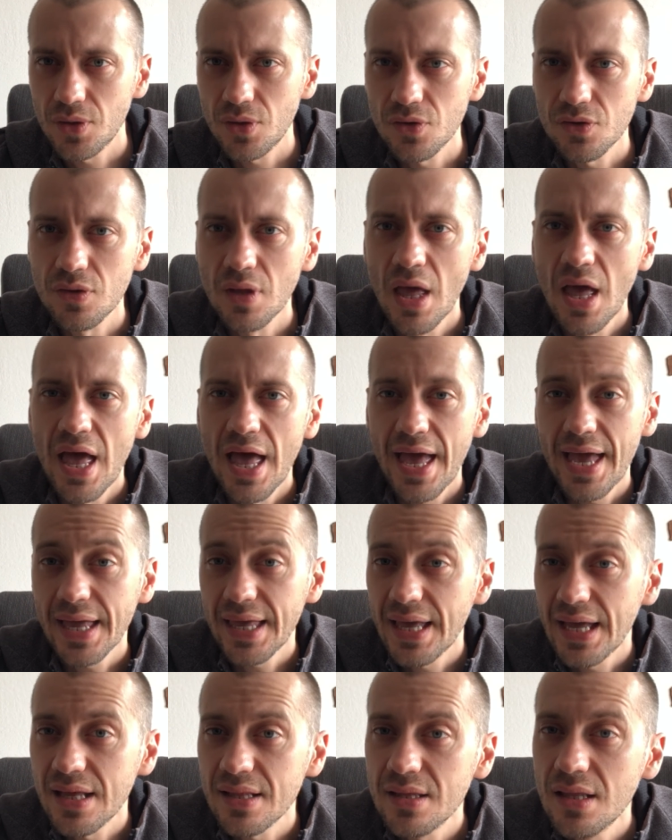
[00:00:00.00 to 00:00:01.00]
because
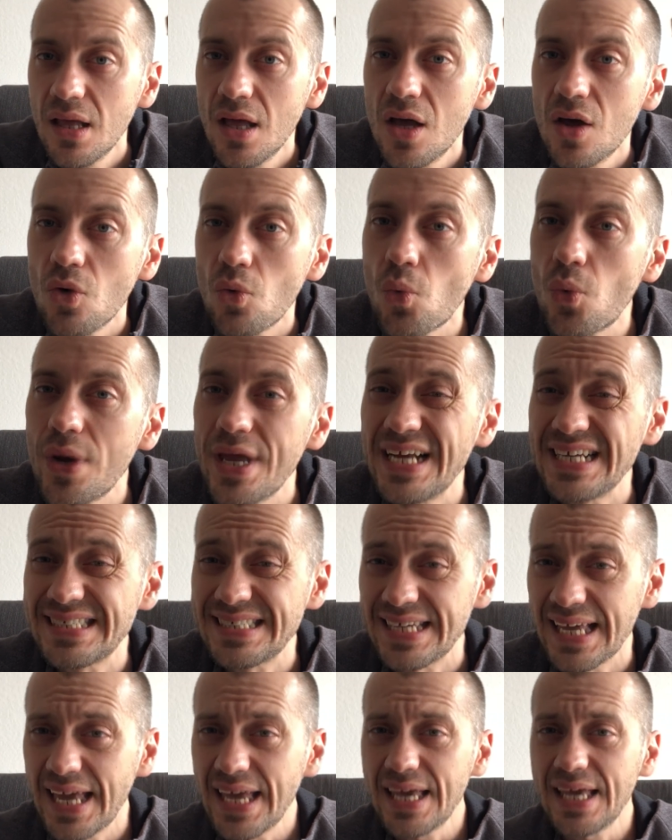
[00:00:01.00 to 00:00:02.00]
again, we are
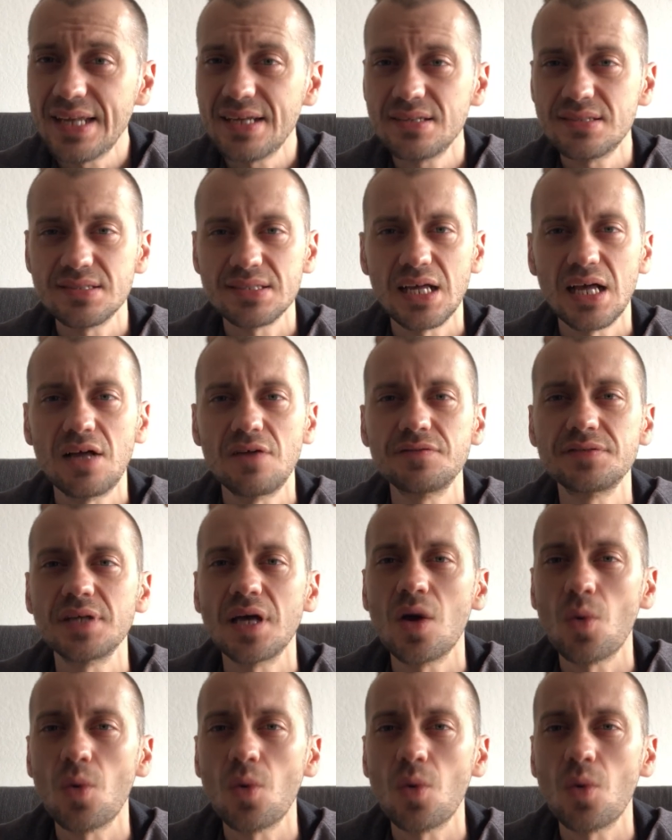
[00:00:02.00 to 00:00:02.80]
taking ourselves